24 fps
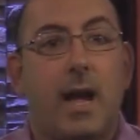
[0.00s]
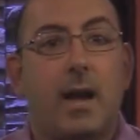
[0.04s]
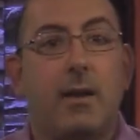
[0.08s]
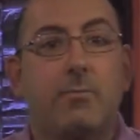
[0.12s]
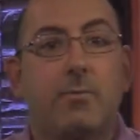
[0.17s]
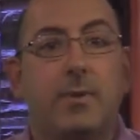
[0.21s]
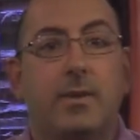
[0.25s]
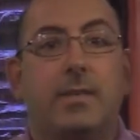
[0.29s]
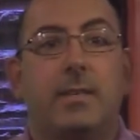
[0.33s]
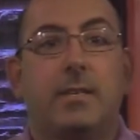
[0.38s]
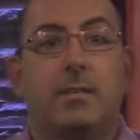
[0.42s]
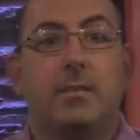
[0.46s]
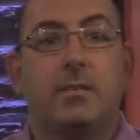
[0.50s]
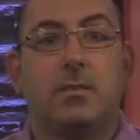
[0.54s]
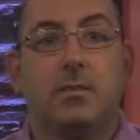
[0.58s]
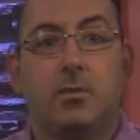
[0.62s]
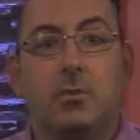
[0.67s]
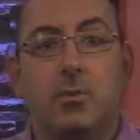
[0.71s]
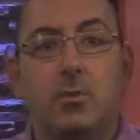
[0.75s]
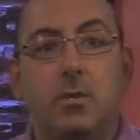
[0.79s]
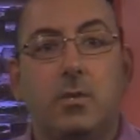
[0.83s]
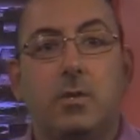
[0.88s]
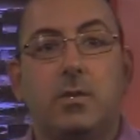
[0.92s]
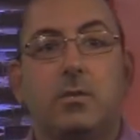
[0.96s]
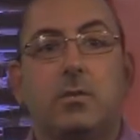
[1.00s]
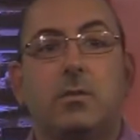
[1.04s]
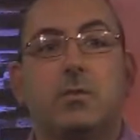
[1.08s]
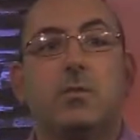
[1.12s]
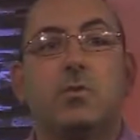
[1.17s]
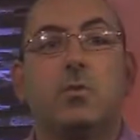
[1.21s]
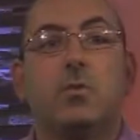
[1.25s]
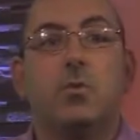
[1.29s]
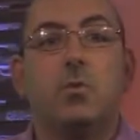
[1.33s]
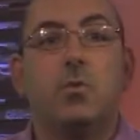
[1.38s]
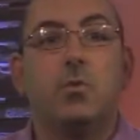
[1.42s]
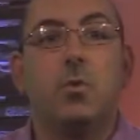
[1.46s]
I read that students
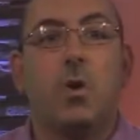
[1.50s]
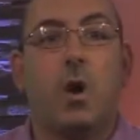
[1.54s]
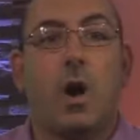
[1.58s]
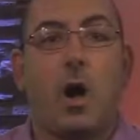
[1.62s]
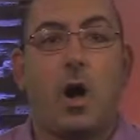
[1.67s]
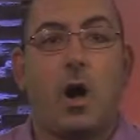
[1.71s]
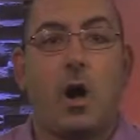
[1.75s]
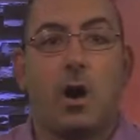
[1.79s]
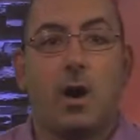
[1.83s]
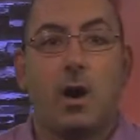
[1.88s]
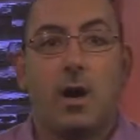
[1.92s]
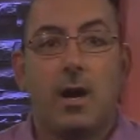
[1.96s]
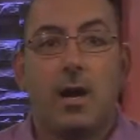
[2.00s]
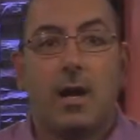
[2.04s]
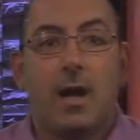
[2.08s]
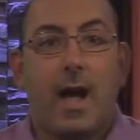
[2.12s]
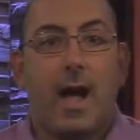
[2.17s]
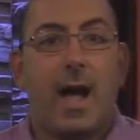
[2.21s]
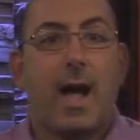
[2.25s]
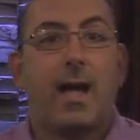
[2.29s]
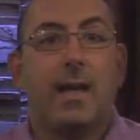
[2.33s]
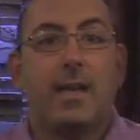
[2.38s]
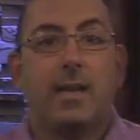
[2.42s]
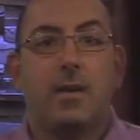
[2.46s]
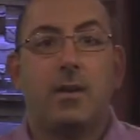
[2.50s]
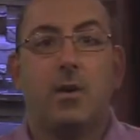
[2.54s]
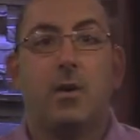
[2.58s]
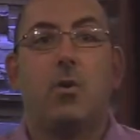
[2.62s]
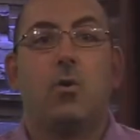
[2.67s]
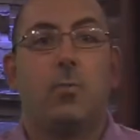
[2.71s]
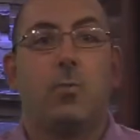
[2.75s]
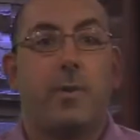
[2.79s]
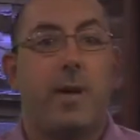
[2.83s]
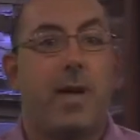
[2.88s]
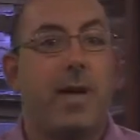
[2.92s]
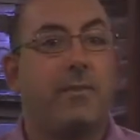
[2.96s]
who are high in
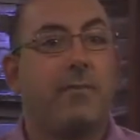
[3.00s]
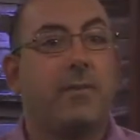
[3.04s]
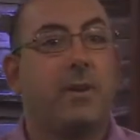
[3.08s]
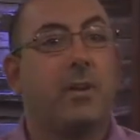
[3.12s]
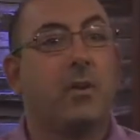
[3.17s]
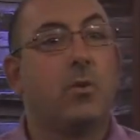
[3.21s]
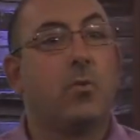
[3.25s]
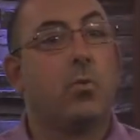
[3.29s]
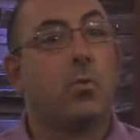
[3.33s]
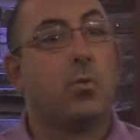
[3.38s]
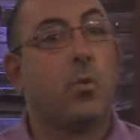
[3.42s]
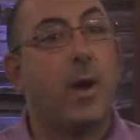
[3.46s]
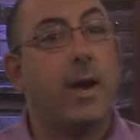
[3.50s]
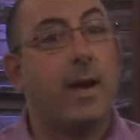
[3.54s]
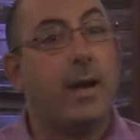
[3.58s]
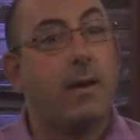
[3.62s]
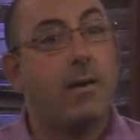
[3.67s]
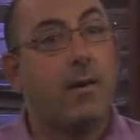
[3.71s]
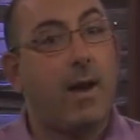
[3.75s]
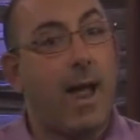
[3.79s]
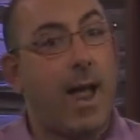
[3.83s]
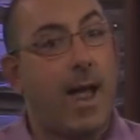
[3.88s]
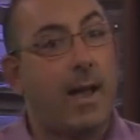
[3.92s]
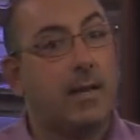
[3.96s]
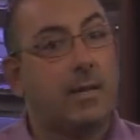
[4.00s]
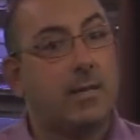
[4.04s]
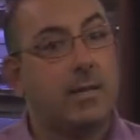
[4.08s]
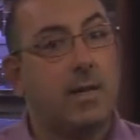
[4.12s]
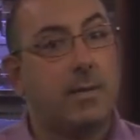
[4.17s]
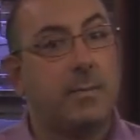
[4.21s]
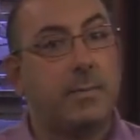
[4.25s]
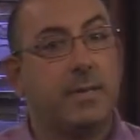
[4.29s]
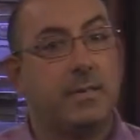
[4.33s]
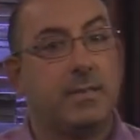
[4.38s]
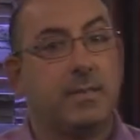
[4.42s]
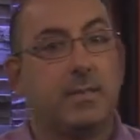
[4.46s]
hope have a greater
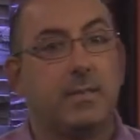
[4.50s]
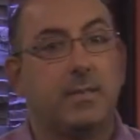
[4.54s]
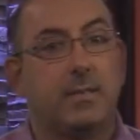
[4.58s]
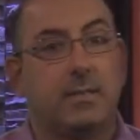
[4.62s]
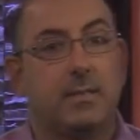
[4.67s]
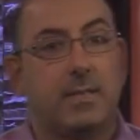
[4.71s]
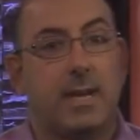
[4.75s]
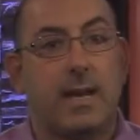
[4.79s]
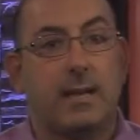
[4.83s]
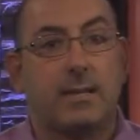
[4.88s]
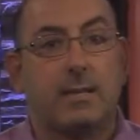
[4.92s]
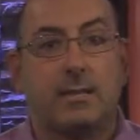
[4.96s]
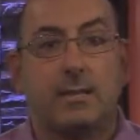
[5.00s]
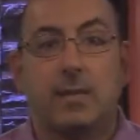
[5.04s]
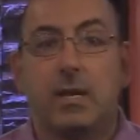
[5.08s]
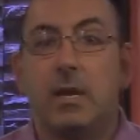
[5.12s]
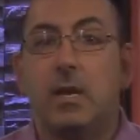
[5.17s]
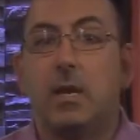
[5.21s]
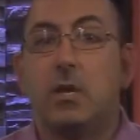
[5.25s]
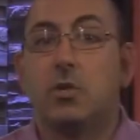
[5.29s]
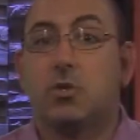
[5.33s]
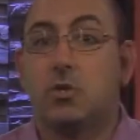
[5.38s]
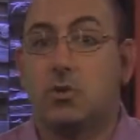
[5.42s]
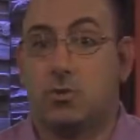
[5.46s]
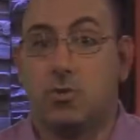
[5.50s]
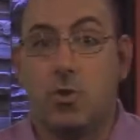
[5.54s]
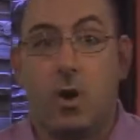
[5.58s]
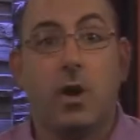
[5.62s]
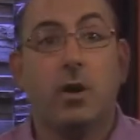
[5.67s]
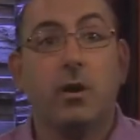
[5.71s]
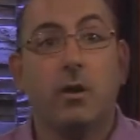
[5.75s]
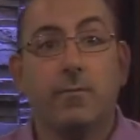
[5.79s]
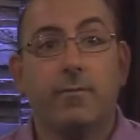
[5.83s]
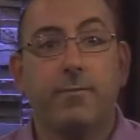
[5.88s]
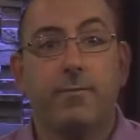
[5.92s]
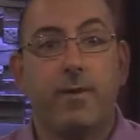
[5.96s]
academic success,
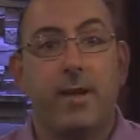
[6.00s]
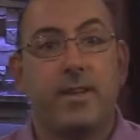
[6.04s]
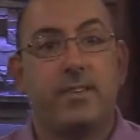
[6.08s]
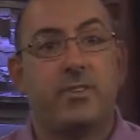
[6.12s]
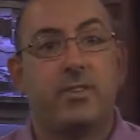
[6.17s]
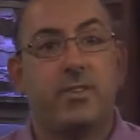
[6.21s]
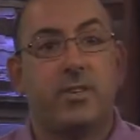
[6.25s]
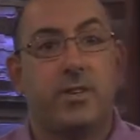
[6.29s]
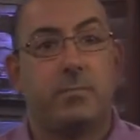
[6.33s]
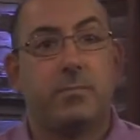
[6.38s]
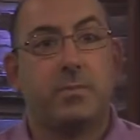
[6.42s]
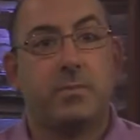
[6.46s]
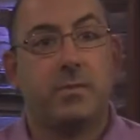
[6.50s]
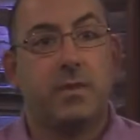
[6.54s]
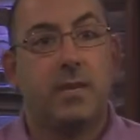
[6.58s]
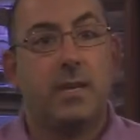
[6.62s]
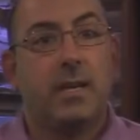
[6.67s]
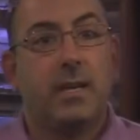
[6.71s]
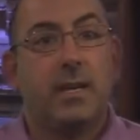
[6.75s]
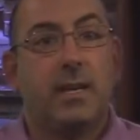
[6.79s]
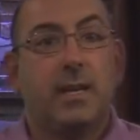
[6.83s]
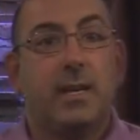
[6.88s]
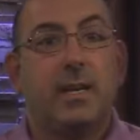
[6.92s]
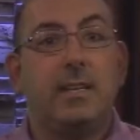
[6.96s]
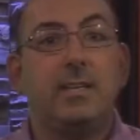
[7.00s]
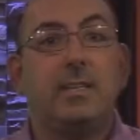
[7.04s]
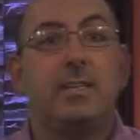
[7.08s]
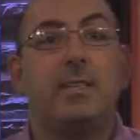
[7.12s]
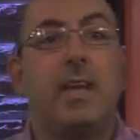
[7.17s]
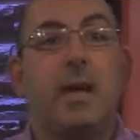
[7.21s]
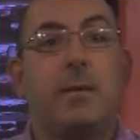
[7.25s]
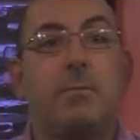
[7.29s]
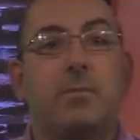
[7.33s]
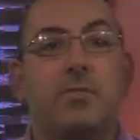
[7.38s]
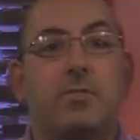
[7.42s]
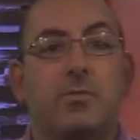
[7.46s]
stronger friendships, and
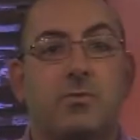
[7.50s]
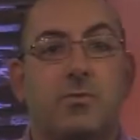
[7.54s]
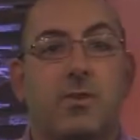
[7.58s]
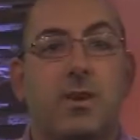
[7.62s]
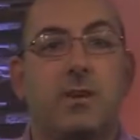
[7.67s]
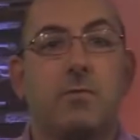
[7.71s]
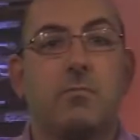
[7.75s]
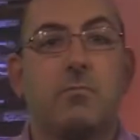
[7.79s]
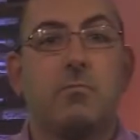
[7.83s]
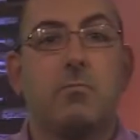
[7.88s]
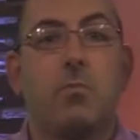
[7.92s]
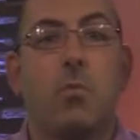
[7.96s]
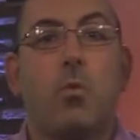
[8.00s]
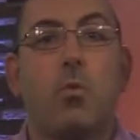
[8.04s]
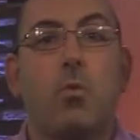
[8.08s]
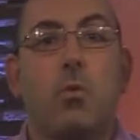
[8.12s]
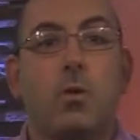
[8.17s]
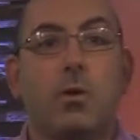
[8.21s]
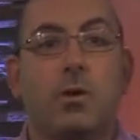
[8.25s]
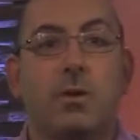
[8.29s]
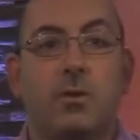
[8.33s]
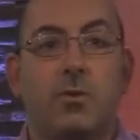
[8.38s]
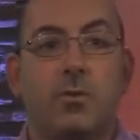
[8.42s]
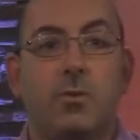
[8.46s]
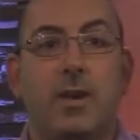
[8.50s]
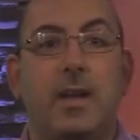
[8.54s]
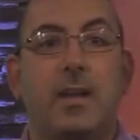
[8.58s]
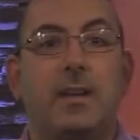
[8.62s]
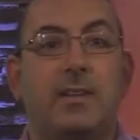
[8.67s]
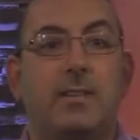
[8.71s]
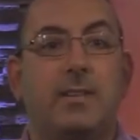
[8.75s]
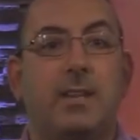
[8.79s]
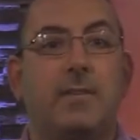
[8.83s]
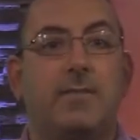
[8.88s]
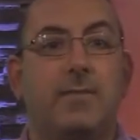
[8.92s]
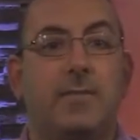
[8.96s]
demonstrate more
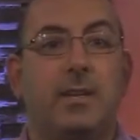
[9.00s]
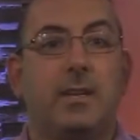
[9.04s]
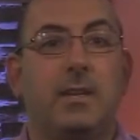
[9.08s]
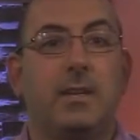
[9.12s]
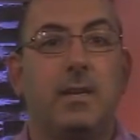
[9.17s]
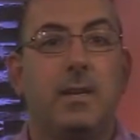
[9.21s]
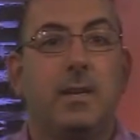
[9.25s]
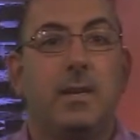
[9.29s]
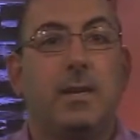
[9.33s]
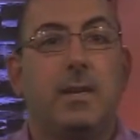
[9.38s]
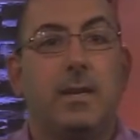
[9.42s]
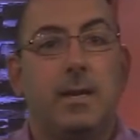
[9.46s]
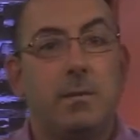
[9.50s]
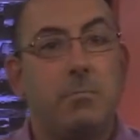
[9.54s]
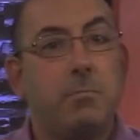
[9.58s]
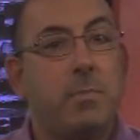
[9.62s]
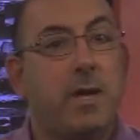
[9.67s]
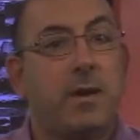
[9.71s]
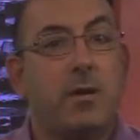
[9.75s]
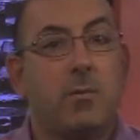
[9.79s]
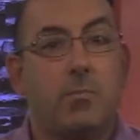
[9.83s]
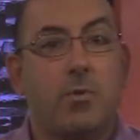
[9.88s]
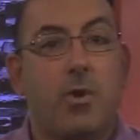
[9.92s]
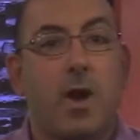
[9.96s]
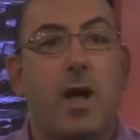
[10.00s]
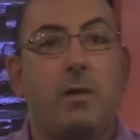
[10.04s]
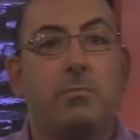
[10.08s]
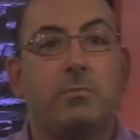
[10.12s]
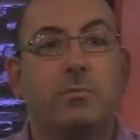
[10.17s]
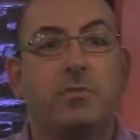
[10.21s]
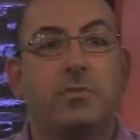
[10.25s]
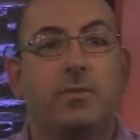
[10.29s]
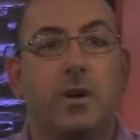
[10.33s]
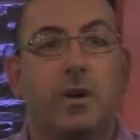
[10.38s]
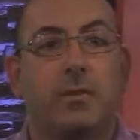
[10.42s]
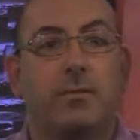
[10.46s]
creativity and better
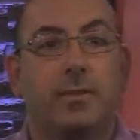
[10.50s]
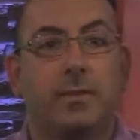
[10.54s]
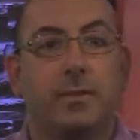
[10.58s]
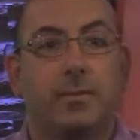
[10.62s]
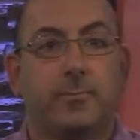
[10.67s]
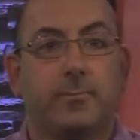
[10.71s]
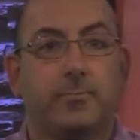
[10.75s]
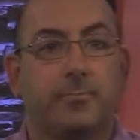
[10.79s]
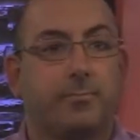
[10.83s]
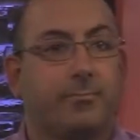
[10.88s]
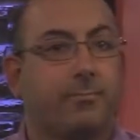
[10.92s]
problem solving.